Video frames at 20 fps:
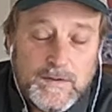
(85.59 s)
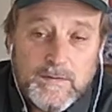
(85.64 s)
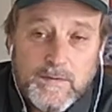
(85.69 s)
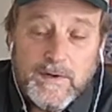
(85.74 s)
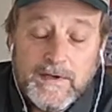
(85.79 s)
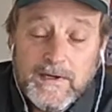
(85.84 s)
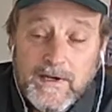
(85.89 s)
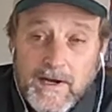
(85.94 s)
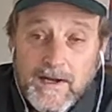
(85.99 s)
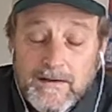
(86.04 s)
always
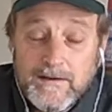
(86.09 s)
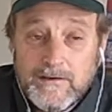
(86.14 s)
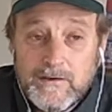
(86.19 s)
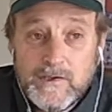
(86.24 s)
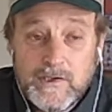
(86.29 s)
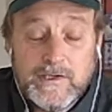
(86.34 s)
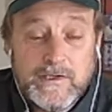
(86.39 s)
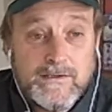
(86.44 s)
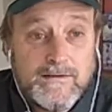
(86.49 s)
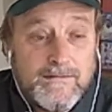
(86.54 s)
one guy that
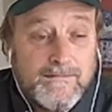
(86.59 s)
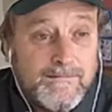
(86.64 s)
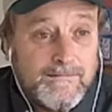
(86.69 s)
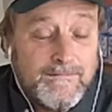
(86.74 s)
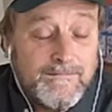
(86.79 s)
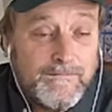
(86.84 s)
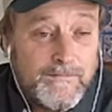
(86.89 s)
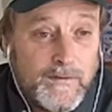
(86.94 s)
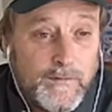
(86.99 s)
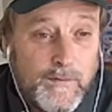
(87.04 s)
just,
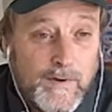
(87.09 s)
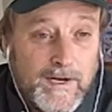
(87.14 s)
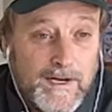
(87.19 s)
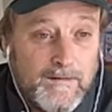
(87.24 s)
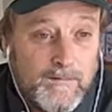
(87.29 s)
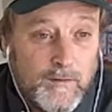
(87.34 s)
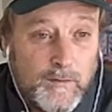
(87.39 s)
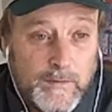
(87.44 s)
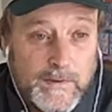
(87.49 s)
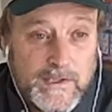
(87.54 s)
for
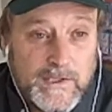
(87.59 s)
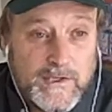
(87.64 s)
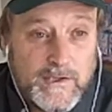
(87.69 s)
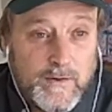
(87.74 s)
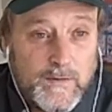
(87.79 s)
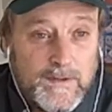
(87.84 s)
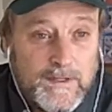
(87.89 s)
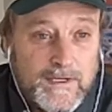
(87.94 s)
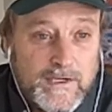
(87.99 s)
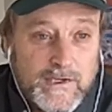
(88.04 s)
whatever reason,
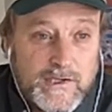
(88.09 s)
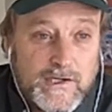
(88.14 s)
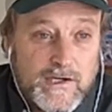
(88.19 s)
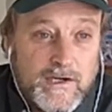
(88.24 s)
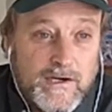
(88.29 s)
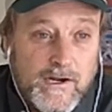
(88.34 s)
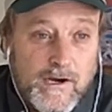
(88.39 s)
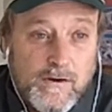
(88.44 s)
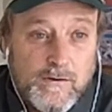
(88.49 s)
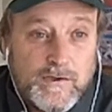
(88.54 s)
though at least
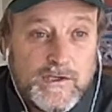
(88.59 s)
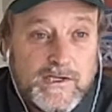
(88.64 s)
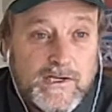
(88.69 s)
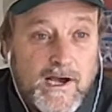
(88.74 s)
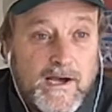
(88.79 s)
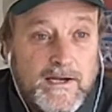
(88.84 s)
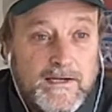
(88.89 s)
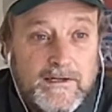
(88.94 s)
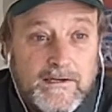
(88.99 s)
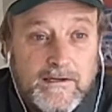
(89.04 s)
Cano
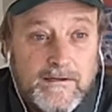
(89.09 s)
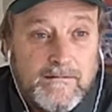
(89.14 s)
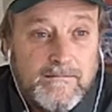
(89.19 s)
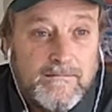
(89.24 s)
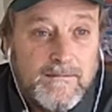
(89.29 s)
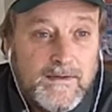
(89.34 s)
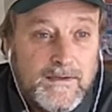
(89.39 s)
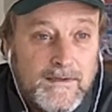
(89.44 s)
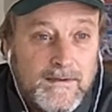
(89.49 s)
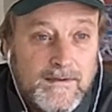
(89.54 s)
signed
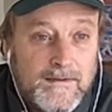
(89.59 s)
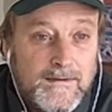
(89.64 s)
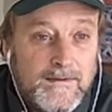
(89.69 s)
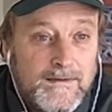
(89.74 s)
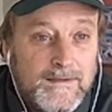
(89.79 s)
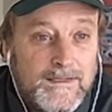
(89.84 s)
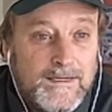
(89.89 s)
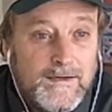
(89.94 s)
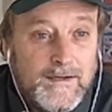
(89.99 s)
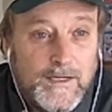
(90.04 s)
and
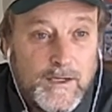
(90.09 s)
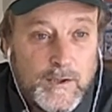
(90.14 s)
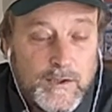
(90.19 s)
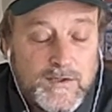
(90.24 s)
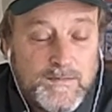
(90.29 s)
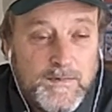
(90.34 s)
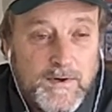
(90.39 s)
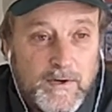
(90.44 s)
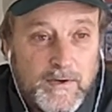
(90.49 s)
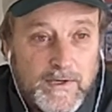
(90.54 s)

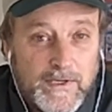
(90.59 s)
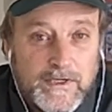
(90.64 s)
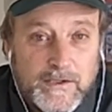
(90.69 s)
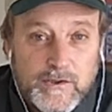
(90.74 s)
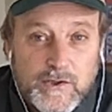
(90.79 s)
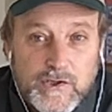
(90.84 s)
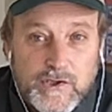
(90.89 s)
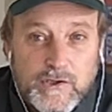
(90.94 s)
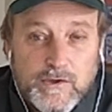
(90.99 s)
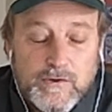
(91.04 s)
Ellsbury
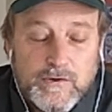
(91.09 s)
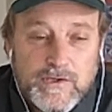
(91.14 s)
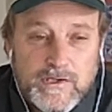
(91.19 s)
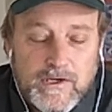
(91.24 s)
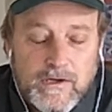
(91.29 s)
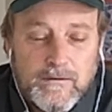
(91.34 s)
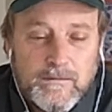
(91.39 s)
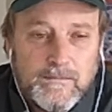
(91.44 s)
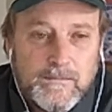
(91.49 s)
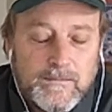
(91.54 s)
and Chu.
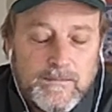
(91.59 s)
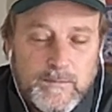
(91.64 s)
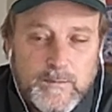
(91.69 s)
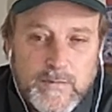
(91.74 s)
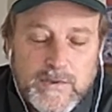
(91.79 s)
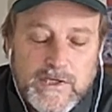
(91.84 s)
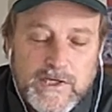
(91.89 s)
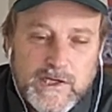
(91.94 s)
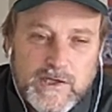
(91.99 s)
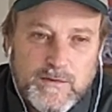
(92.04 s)
So
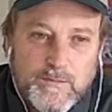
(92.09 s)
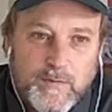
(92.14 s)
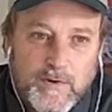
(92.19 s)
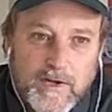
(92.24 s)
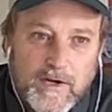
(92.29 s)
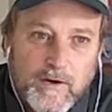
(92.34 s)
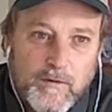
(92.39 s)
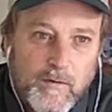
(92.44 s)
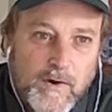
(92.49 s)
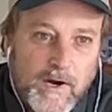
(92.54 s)
position
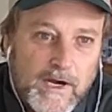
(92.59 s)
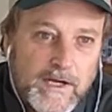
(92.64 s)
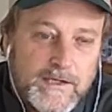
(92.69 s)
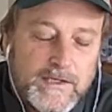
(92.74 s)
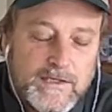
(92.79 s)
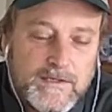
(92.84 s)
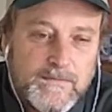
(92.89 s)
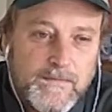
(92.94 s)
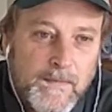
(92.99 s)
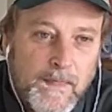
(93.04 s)
player
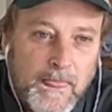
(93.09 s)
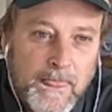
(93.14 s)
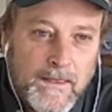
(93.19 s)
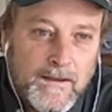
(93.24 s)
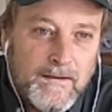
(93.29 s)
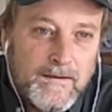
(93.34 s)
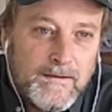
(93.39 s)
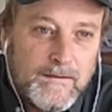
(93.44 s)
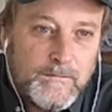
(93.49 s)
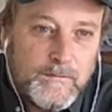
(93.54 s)
wise,
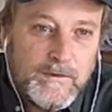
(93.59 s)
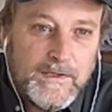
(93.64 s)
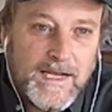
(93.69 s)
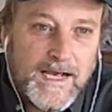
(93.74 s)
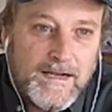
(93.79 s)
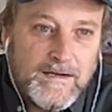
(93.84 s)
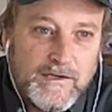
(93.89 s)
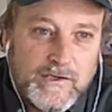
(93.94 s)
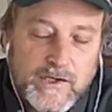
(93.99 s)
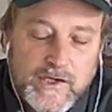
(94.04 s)
we're
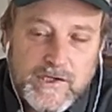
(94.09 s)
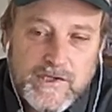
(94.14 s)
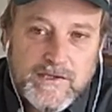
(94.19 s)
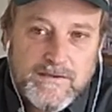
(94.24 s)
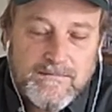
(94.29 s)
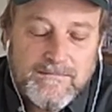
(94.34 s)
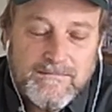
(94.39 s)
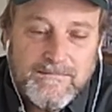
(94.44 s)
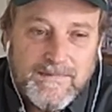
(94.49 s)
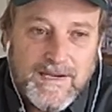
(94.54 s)
down to
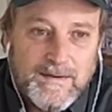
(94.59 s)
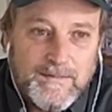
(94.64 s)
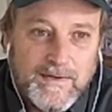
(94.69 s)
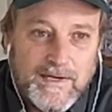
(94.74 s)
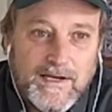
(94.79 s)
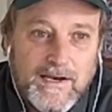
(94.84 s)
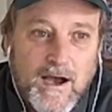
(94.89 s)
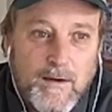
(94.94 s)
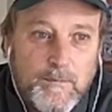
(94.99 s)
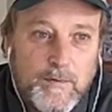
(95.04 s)
just maybe
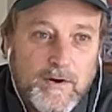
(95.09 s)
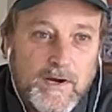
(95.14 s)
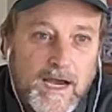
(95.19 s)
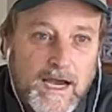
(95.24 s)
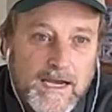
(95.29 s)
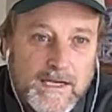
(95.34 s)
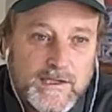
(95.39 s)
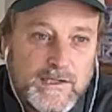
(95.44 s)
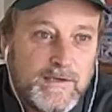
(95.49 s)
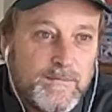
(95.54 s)
a couple
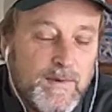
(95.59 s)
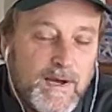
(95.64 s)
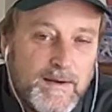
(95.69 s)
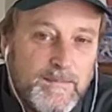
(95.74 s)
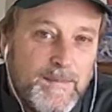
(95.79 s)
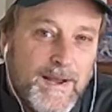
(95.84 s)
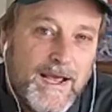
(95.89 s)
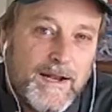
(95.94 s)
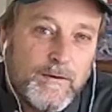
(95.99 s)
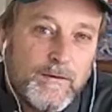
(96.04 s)
guys that
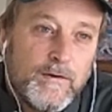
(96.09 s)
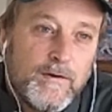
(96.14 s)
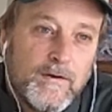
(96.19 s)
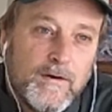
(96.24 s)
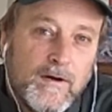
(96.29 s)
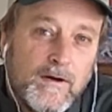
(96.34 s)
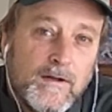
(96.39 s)
might matter at